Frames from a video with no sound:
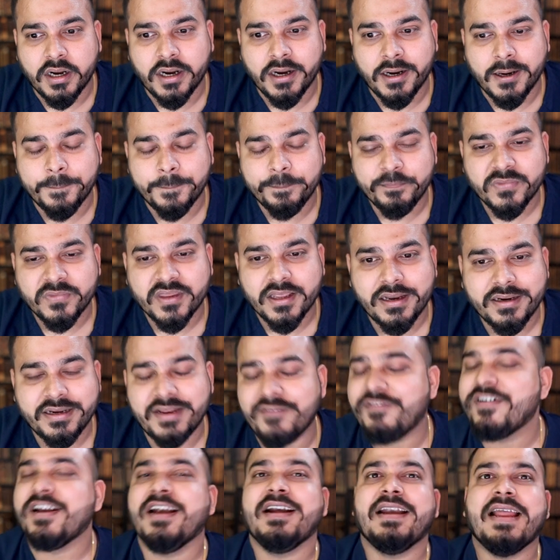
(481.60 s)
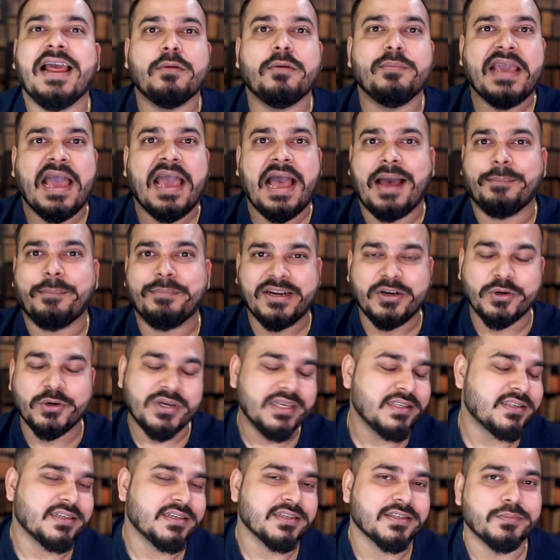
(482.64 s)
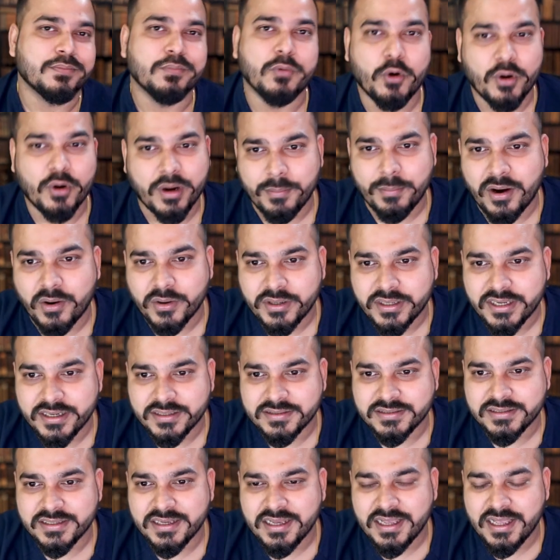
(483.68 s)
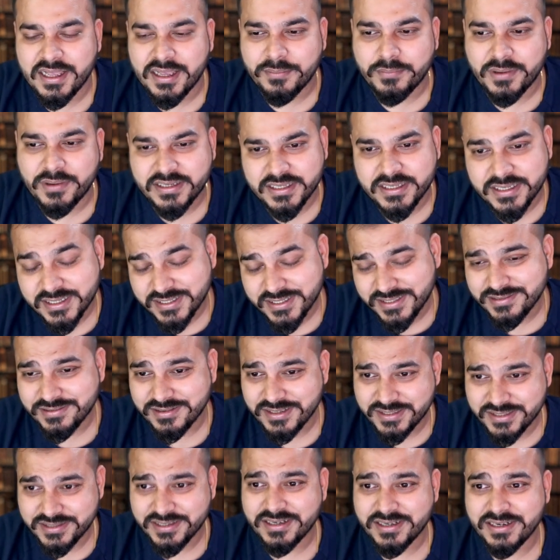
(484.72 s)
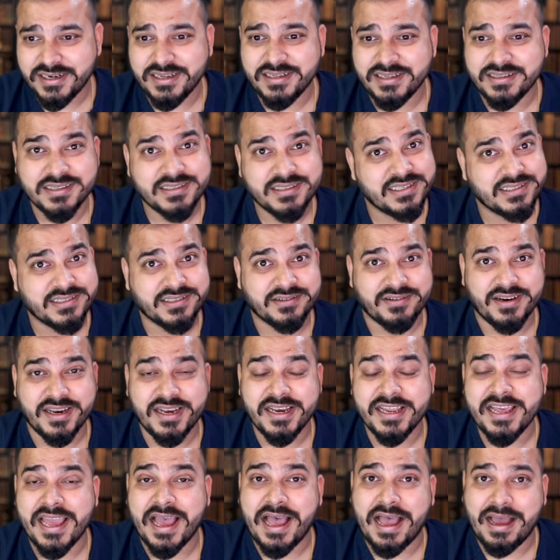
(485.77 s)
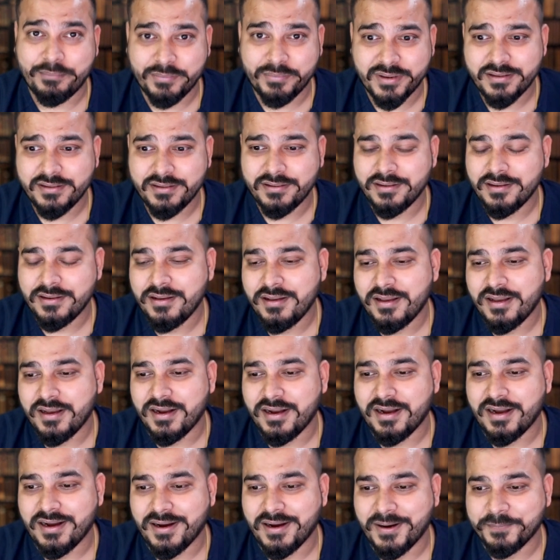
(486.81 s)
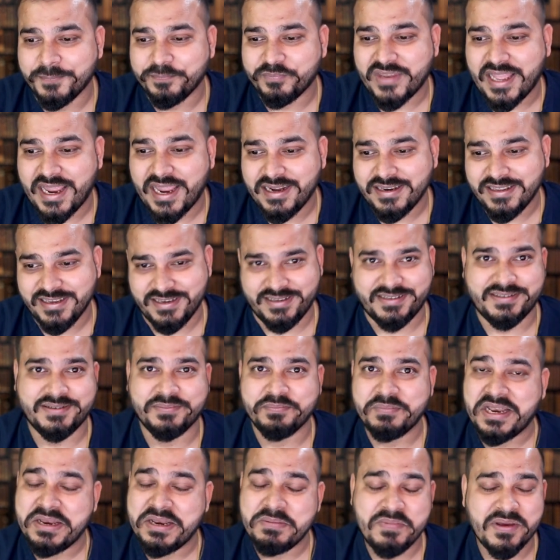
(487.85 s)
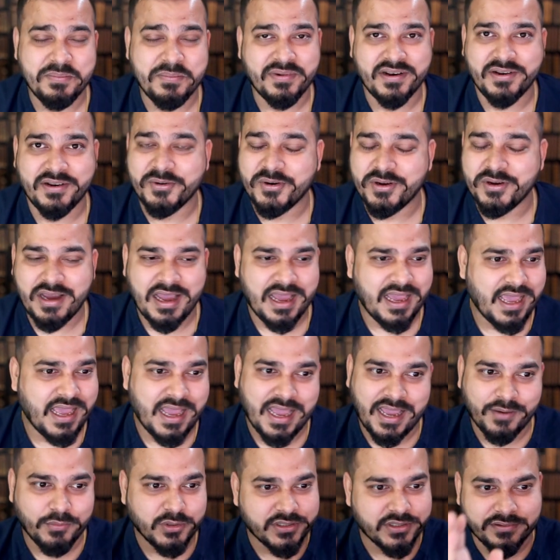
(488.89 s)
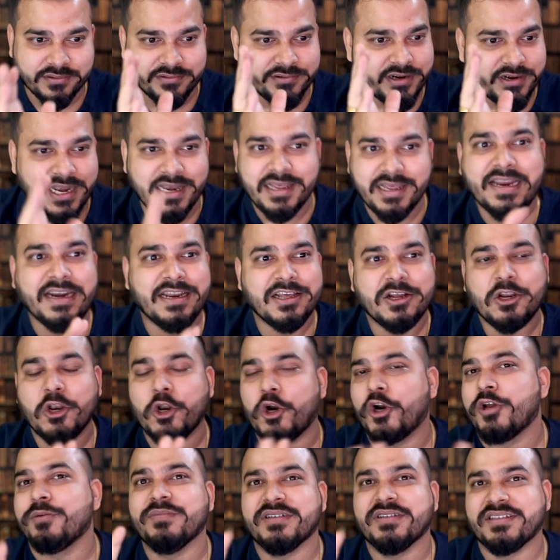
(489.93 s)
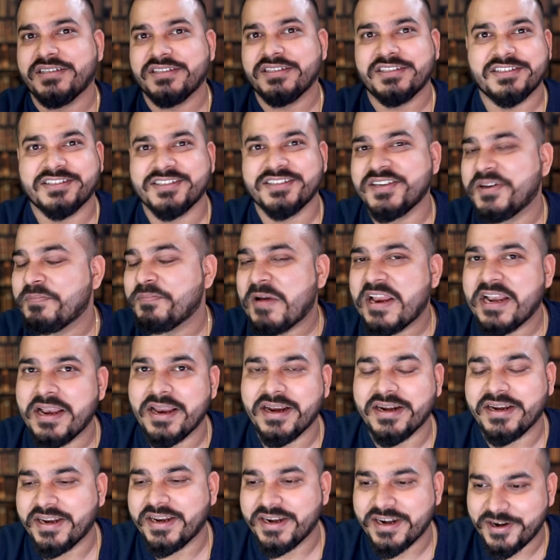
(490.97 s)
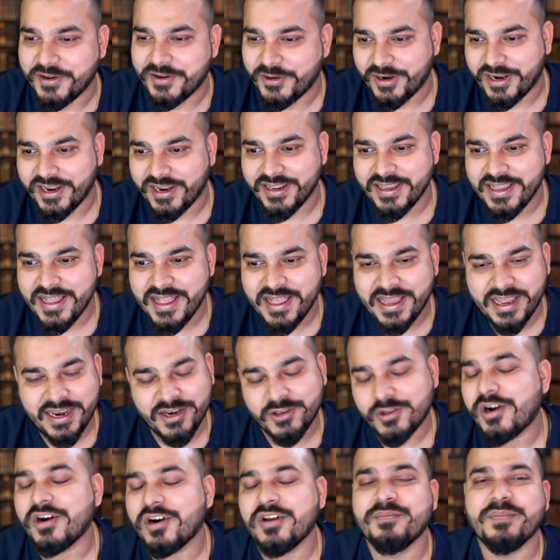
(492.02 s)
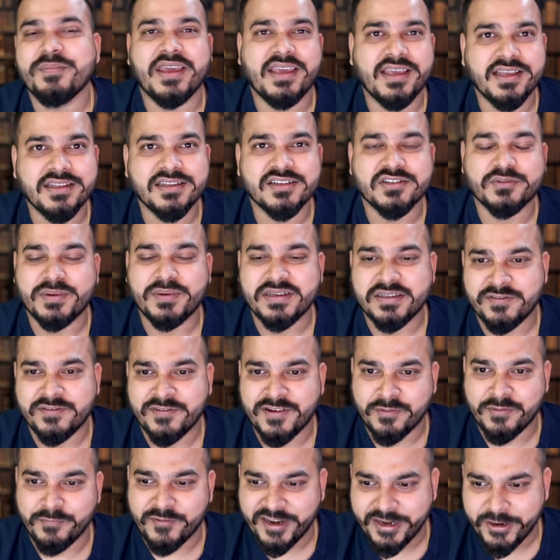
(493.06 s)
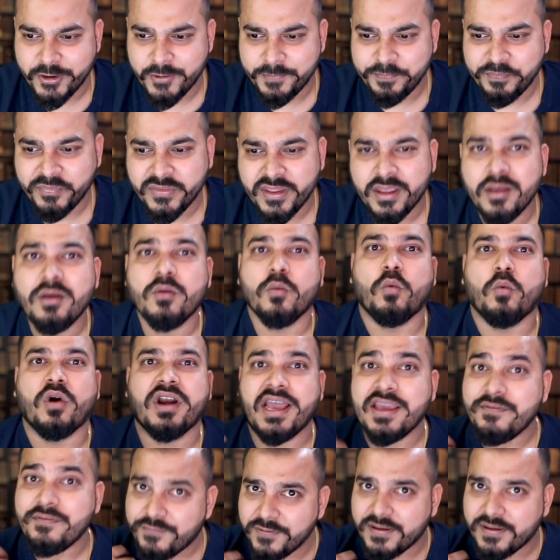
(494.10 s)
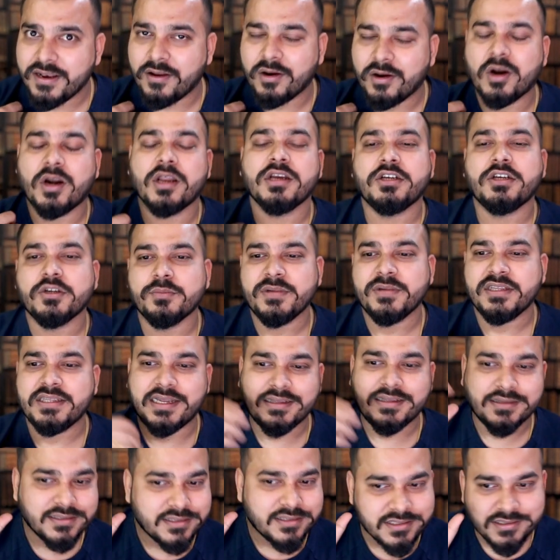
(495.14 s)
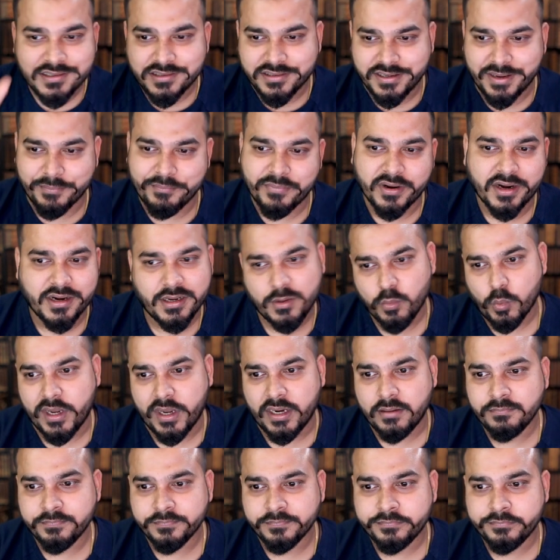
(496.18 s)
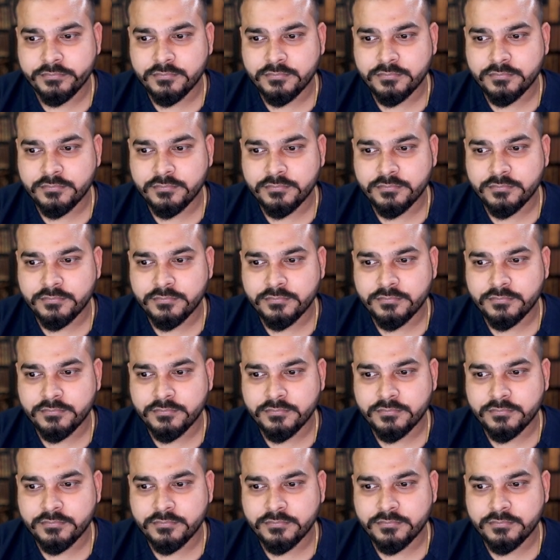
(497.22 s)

uh, definitely i'll be happy to discuss more about this but yes recently this has really happened um, and yes many people you know I, I, was really getting a lot of messages in my linkedin and all that and i thought of making this specific video what i feel according to me that this is a temporary one